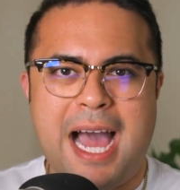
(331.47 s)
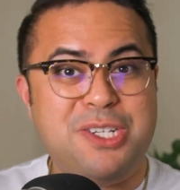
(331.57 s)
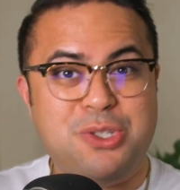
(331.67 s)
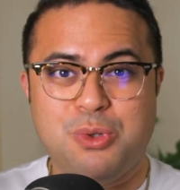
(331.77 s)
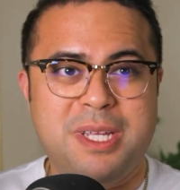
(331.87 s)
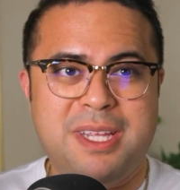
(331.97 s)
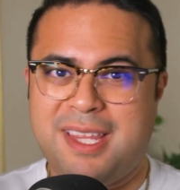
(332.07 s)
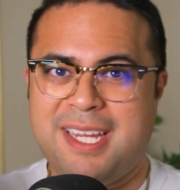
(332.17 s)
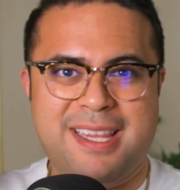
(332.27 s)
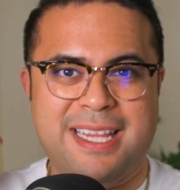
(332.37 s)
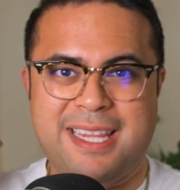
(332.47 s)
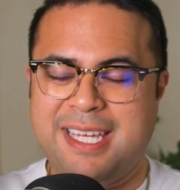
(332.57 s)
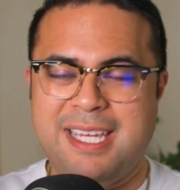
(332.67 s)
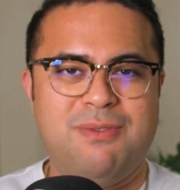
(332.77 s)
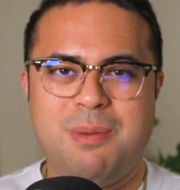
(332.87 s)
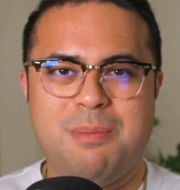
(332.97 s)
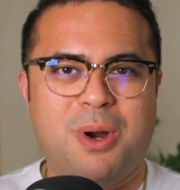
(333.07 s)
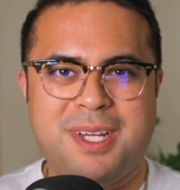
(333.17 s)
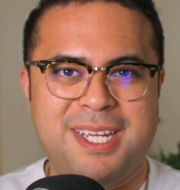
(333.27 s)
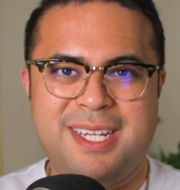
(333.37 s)
I truly think that the EV
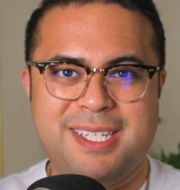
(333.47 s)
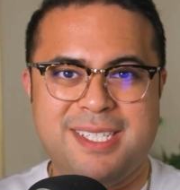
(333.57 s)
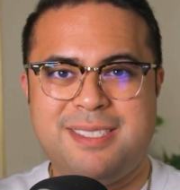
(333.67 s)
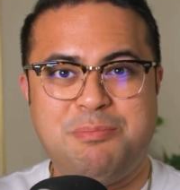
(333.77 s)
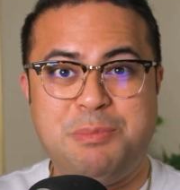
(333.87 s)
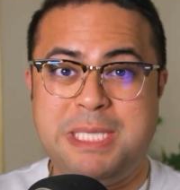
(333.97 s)
market is